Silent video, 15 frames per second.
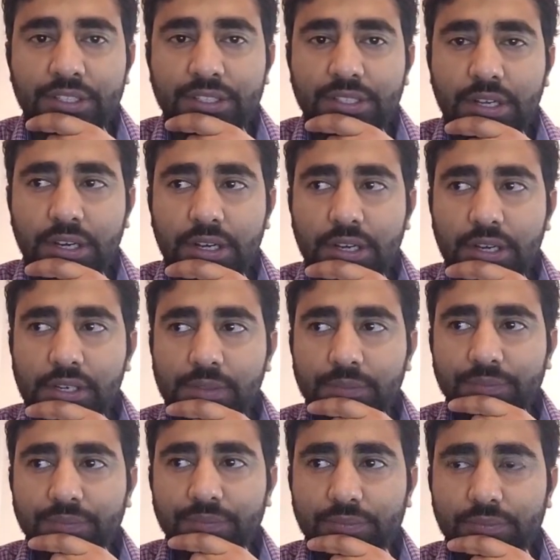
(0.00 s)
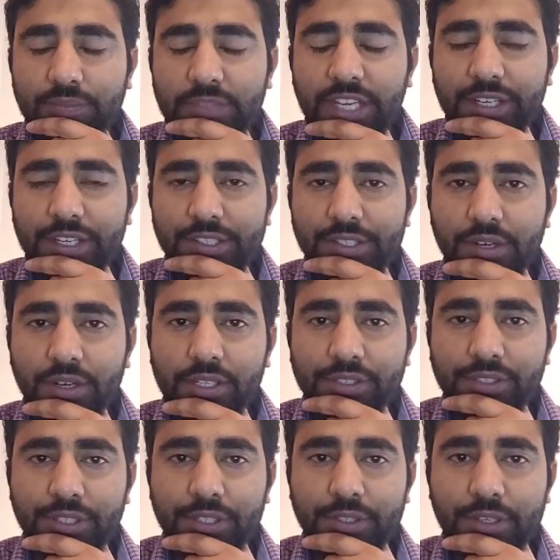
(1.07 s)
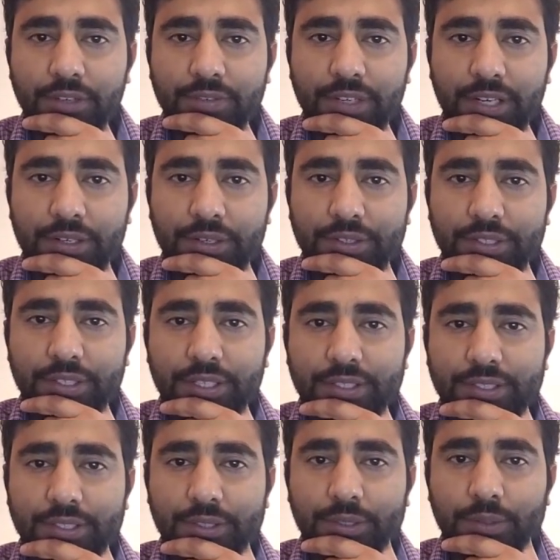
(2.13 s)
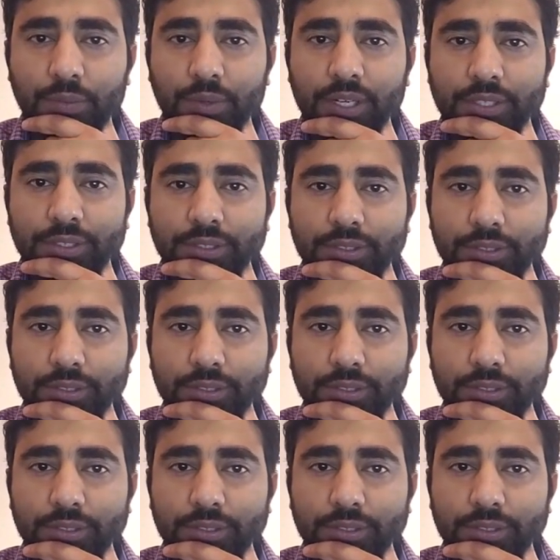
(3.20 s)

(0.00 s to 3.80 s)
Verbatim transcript: Uh, KTH Royal Institute of Technology, that's a good one.